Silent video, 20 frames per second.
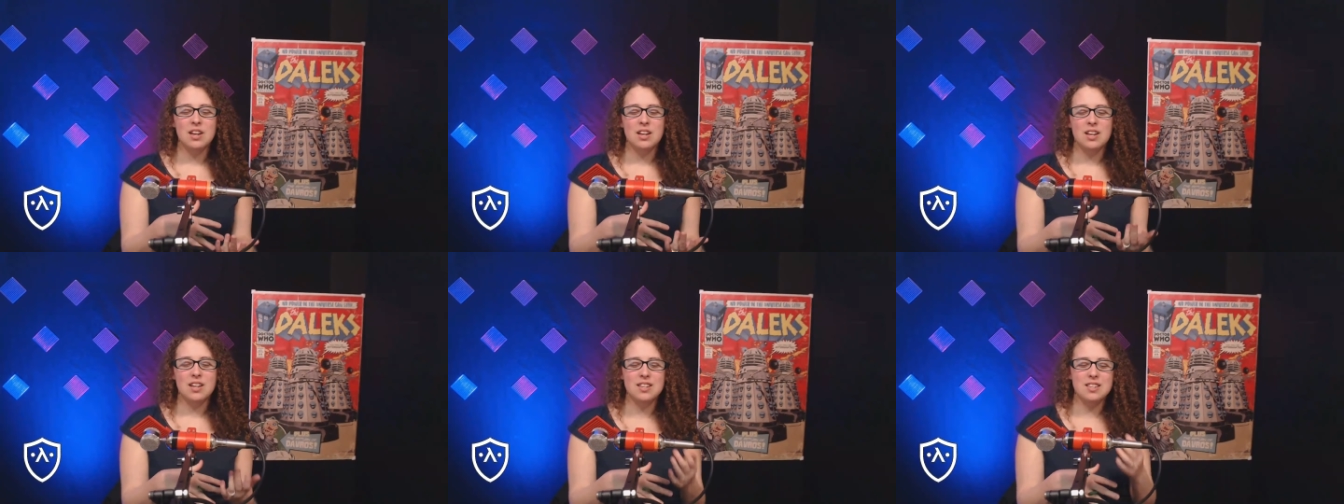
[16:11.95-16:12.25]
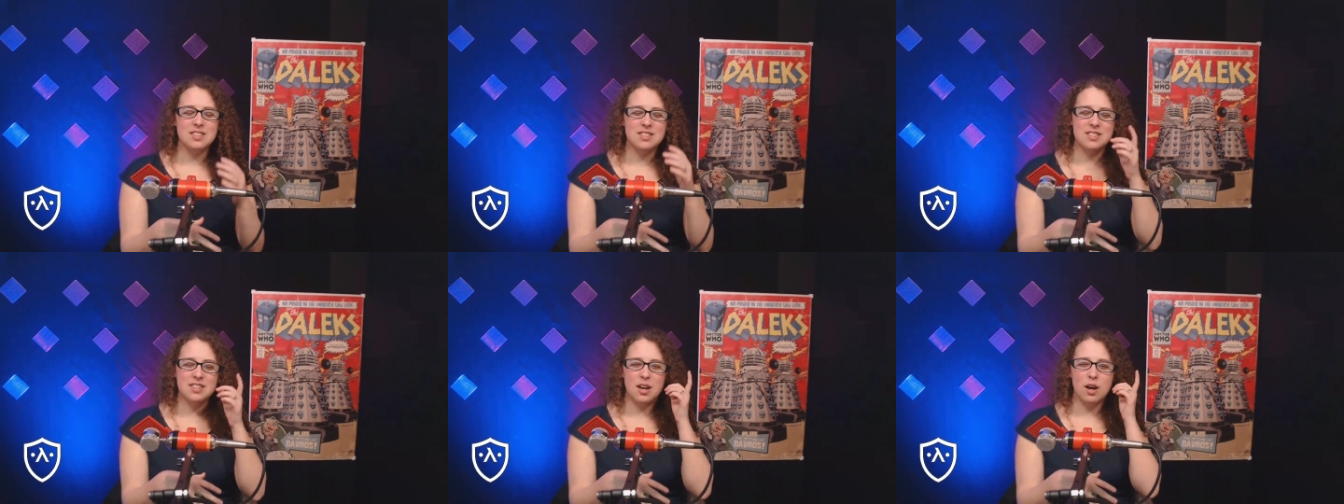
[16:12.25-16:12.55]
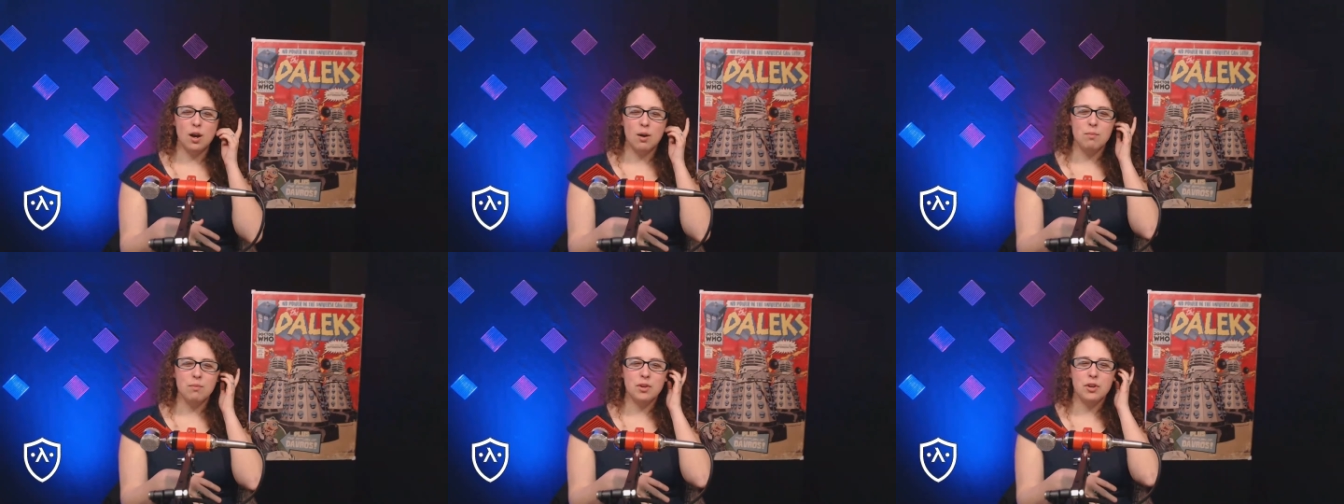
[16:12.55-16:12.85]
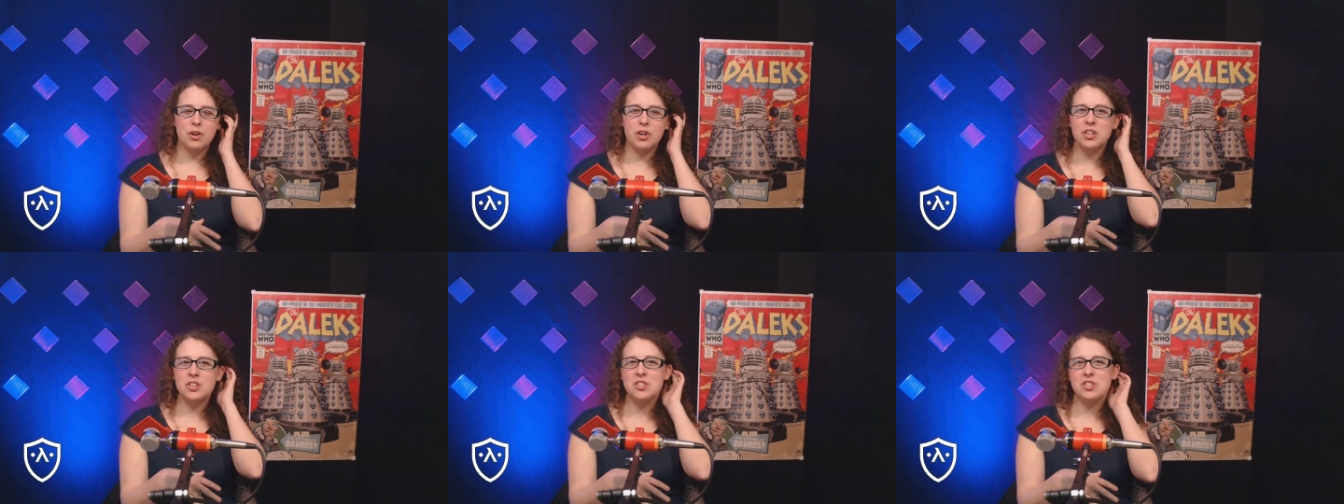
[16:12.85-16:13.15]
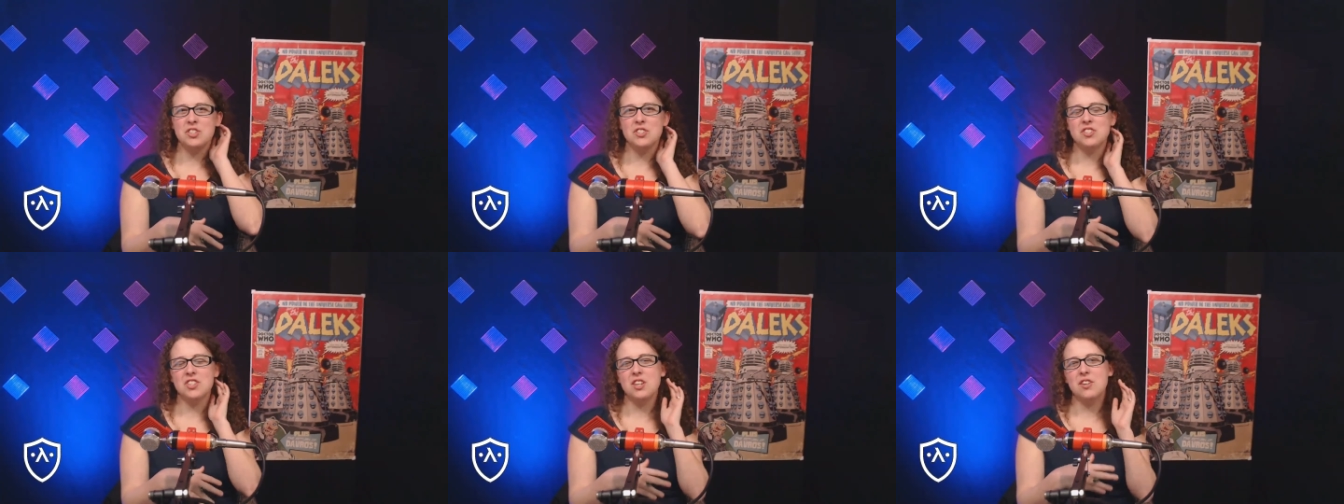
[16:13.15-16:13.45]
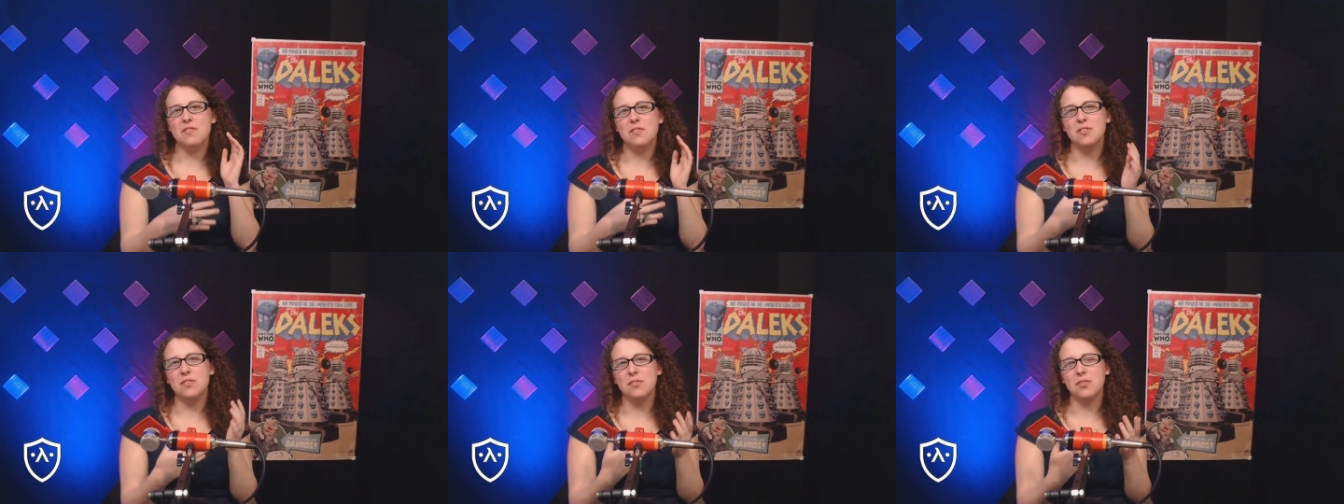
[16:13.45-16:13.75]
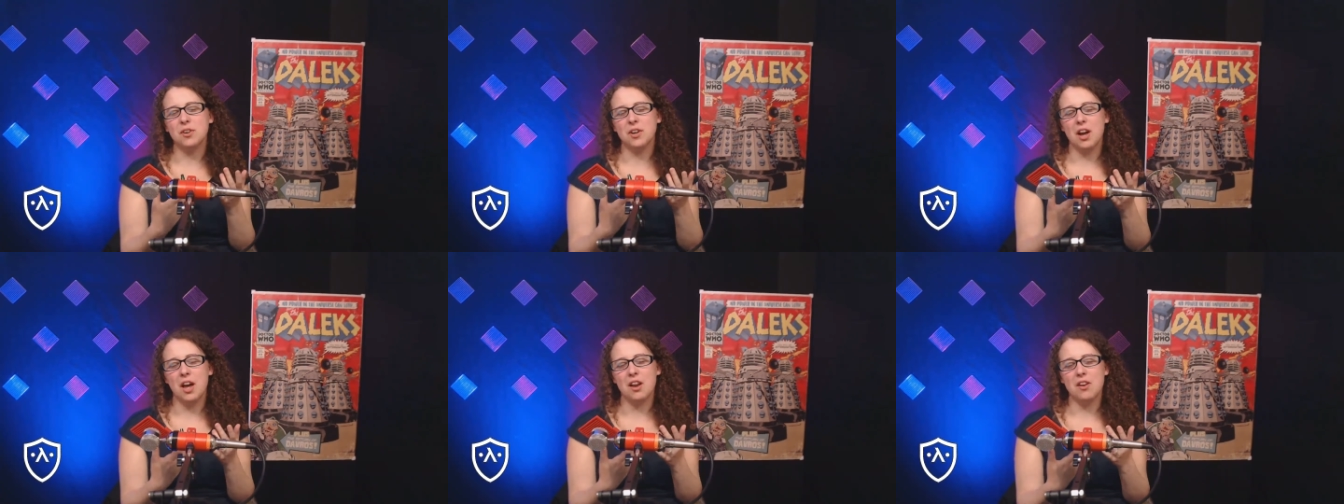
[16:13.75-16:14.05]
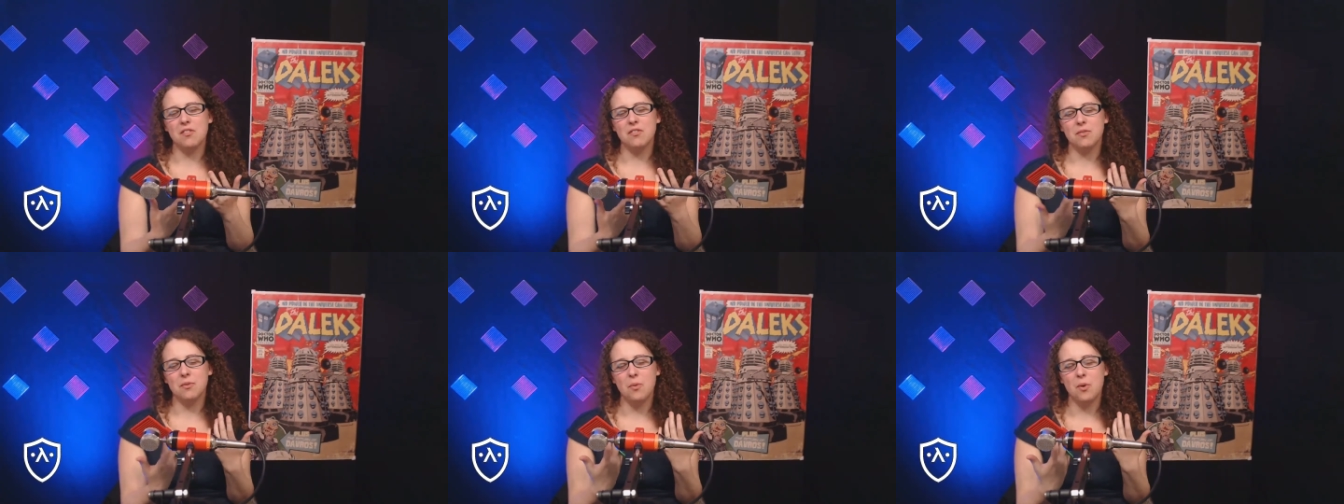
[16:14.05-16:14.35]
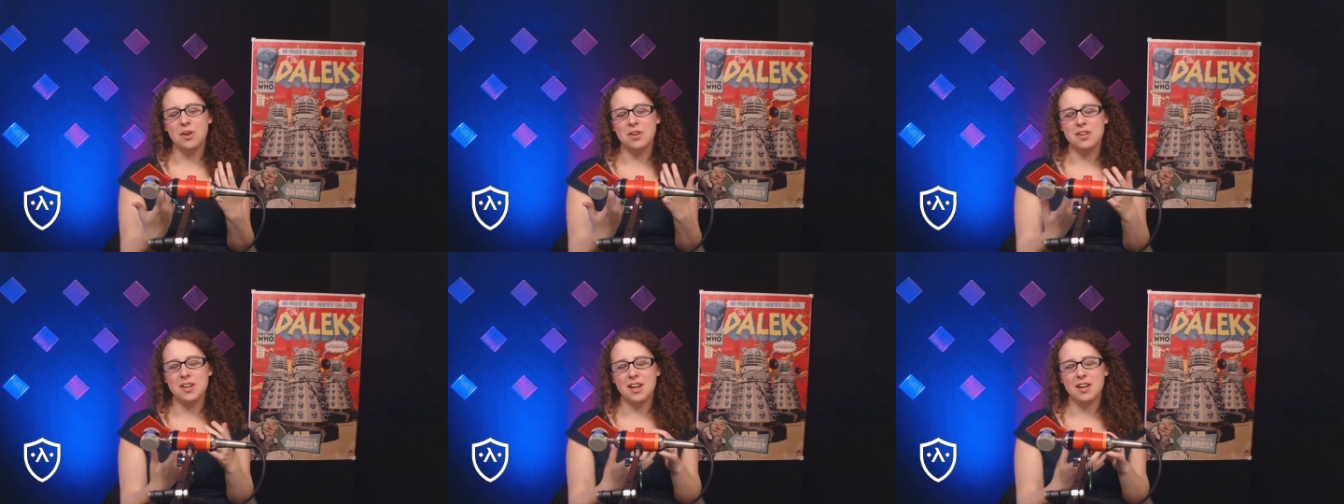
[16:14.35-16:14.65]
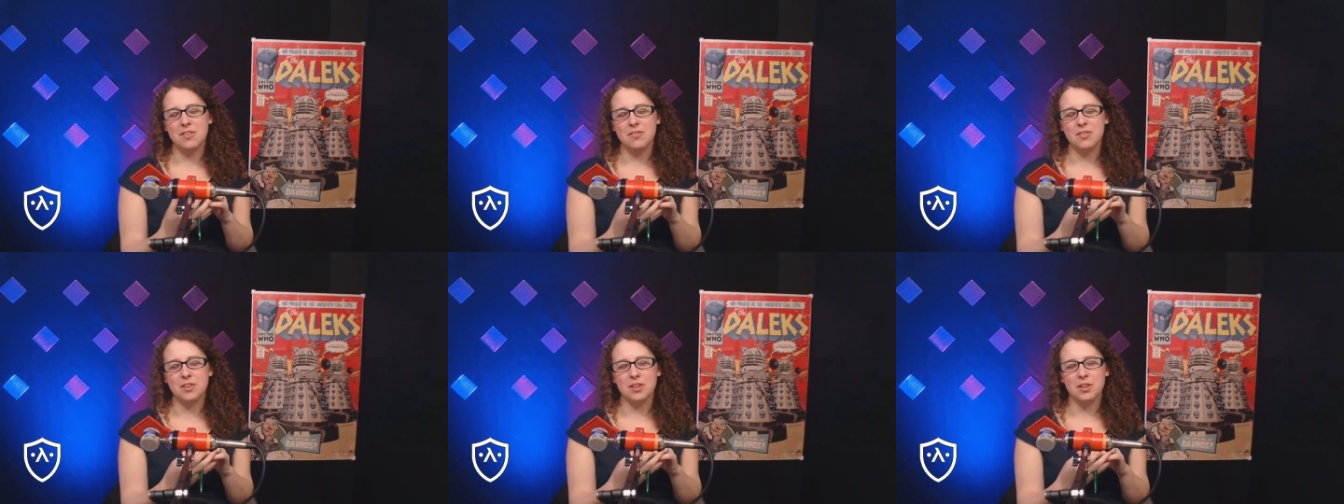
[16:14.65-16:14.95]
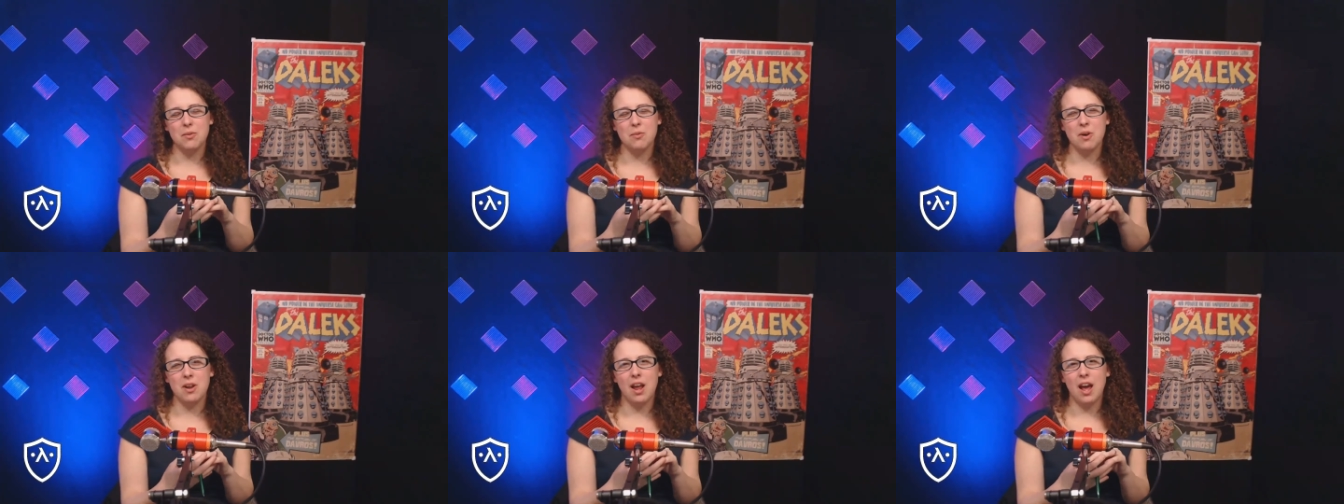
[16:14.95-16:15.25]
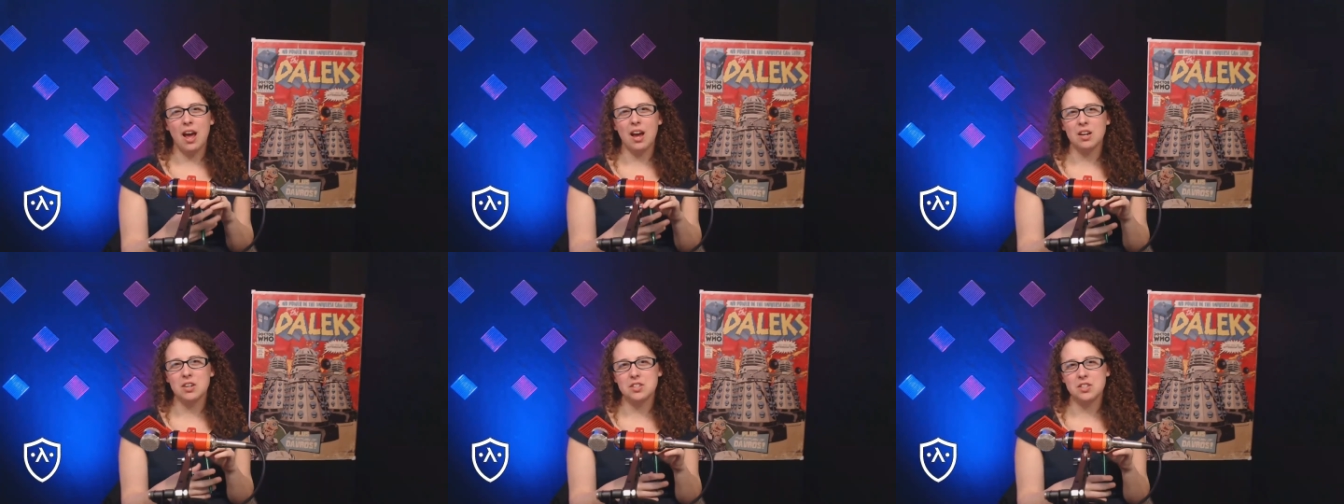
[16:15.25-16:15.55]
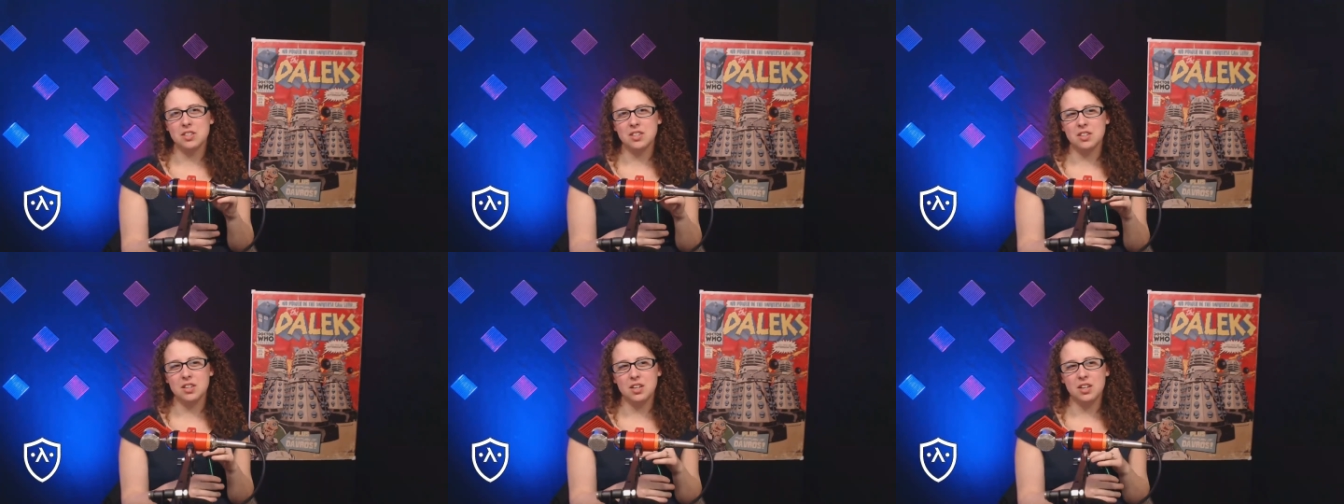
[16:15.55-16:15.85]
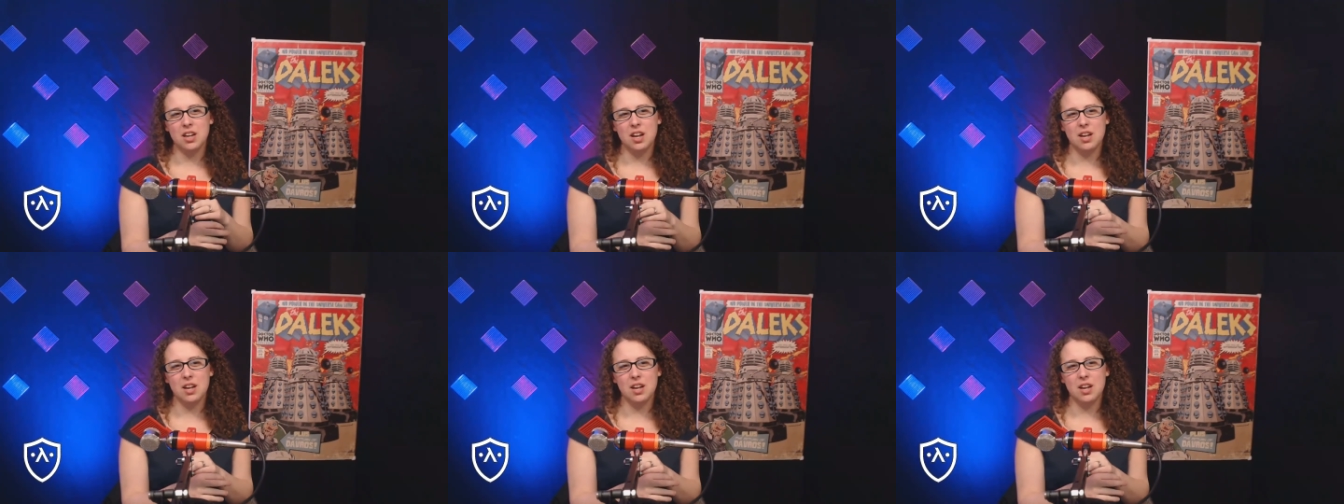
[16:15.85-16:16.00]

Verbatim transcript: is the Grinch is evil for kind of one day and really one action.